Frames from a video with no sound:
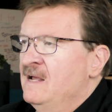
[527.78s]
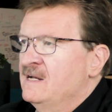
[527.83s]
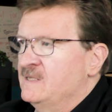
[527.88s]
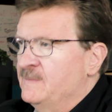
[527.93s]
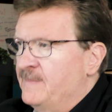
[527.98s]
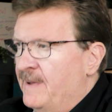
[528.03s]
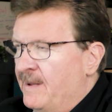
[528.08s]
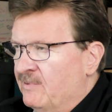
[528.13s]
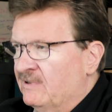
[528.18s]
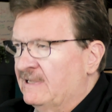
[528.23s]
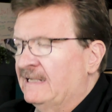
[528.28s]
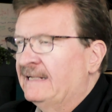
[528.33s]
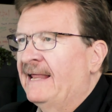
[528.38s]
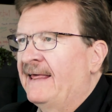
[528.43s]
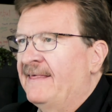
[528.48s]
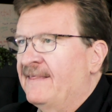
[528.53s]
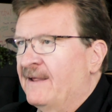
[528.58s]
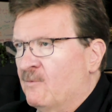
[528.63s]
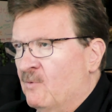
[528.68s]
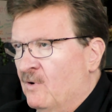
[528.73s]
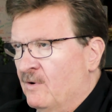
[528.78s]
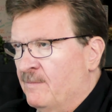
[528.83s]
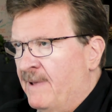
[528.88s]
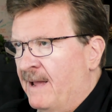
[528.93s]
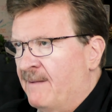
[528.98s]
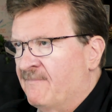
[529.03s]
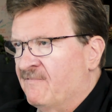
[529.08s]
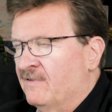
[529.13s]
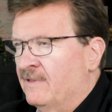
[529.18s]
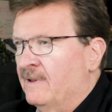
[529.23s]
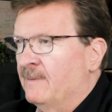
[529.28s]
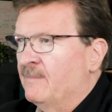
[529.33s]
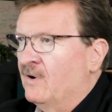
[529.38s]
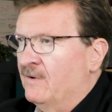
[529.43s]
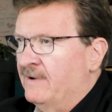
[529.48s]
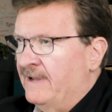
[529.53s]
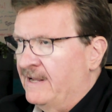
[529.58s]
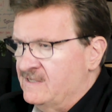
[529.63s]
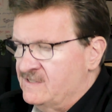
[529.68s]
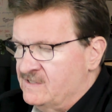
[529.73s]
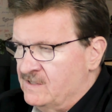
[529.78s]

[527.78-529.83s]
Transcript: to be able to lay that roadmap for them. Okay,